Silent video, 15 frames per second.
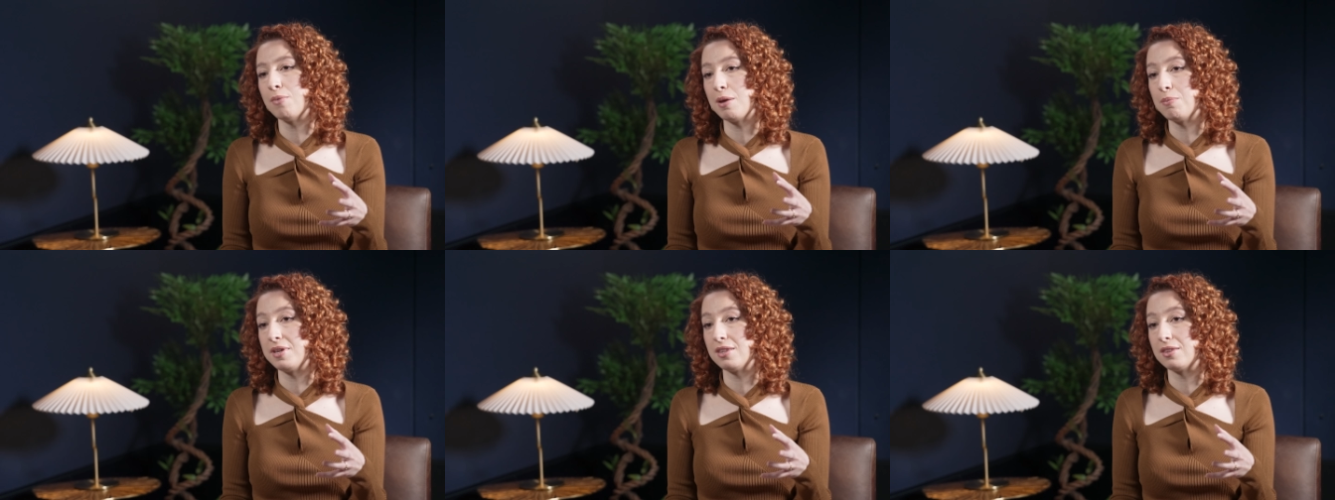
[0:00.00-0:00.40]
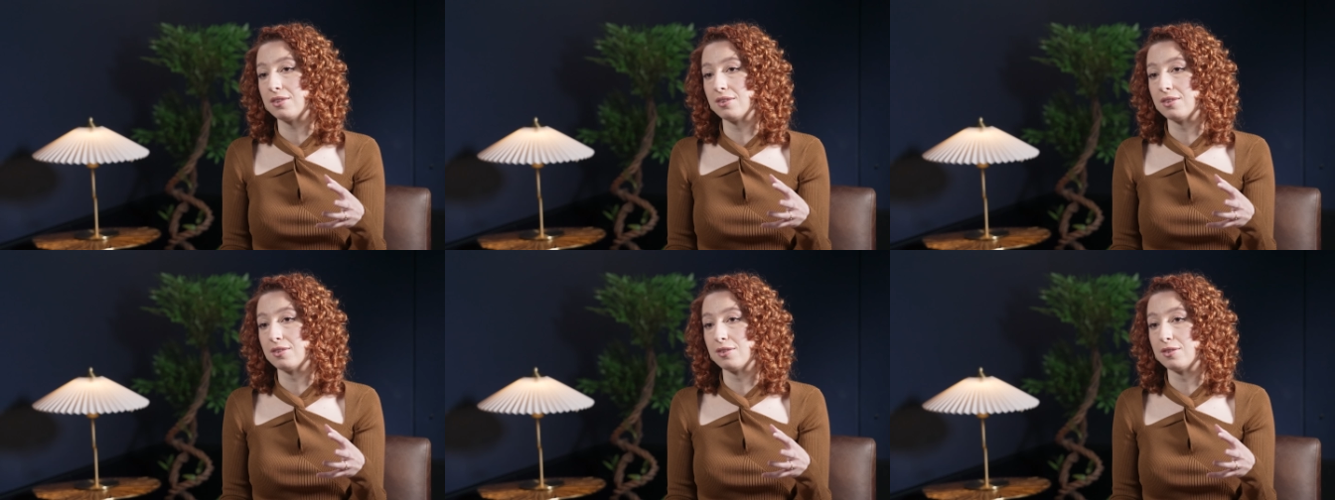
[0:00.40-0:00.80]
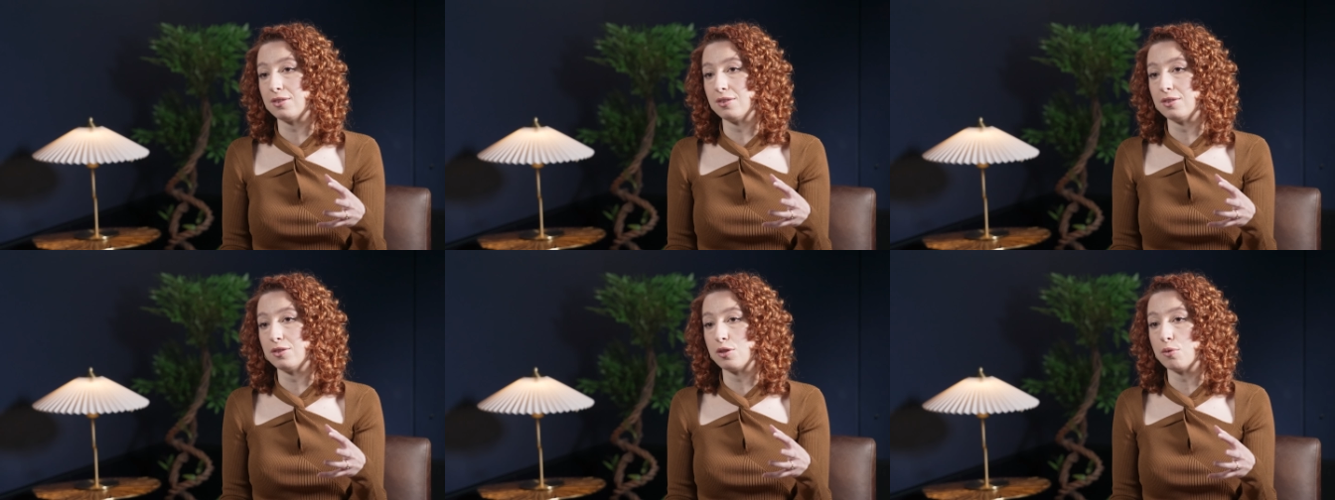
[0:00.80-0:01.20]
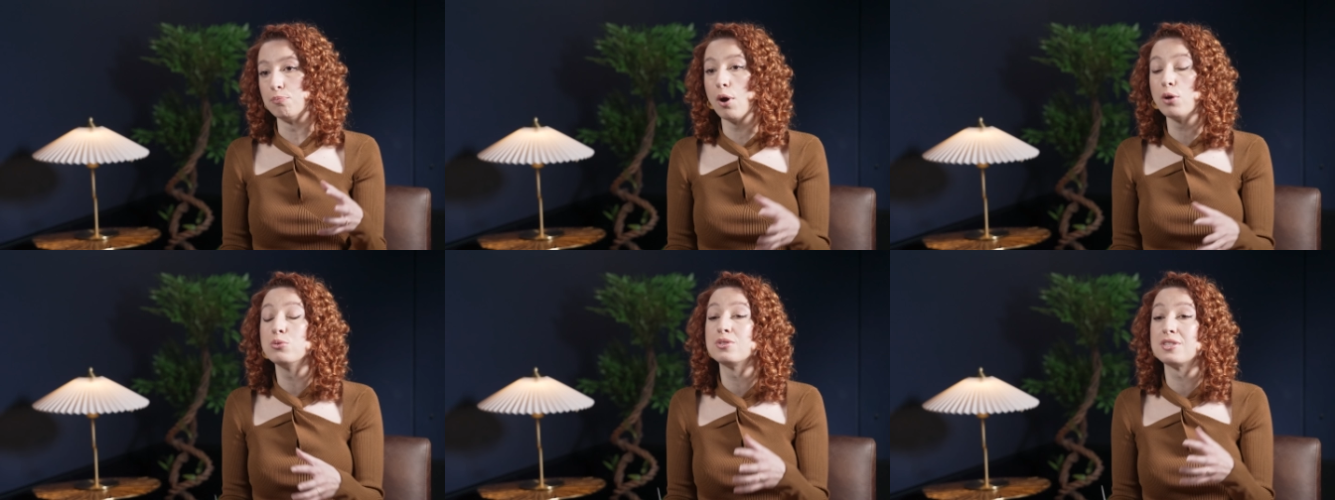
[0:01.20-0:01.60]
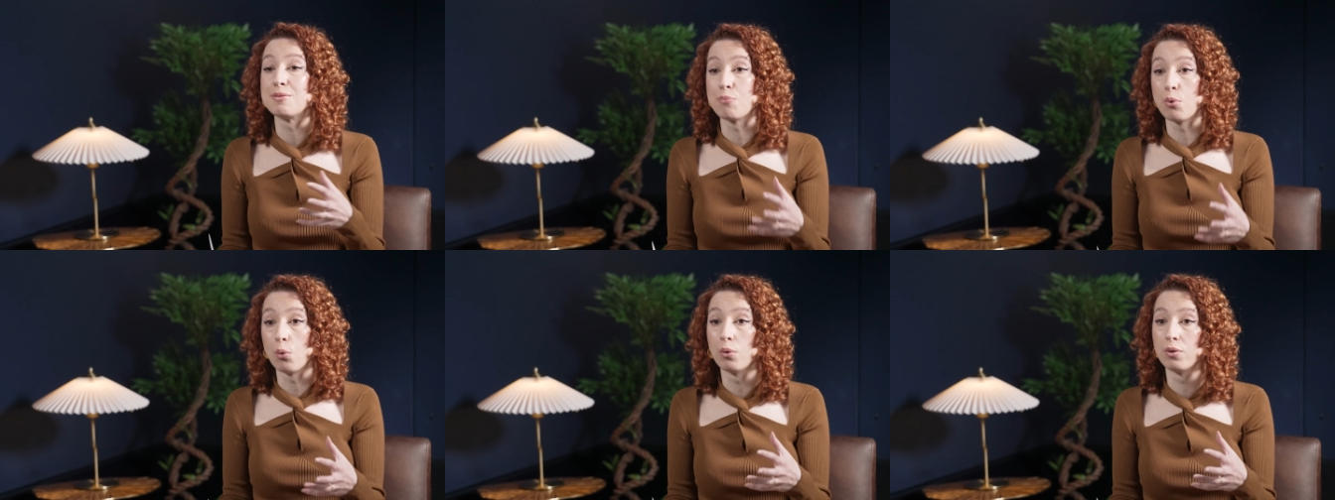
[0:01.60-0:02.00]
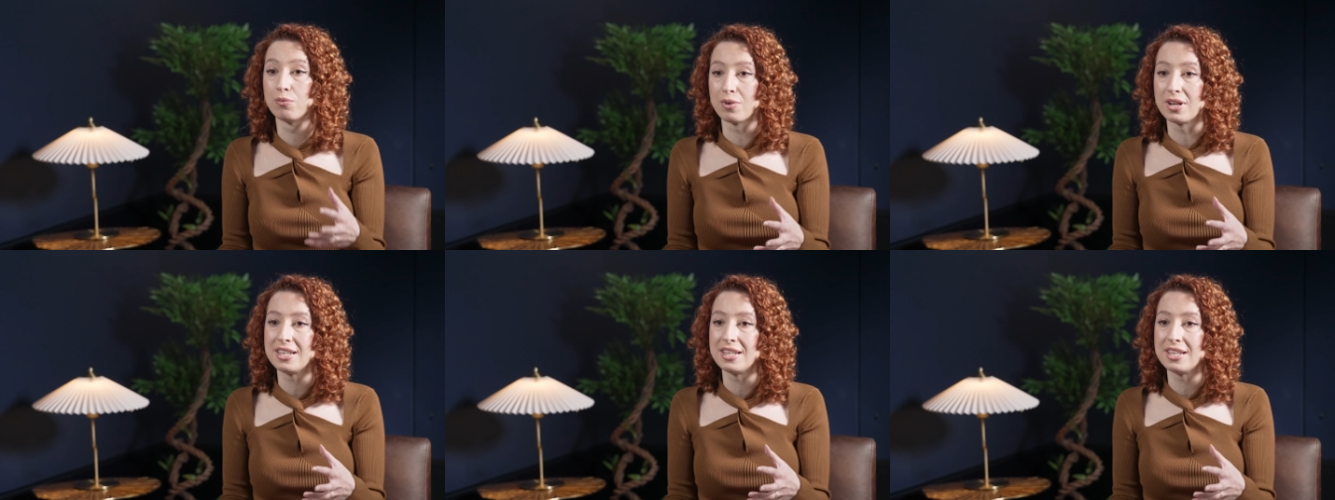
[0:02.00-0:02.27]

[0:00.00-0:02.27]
maybe the most important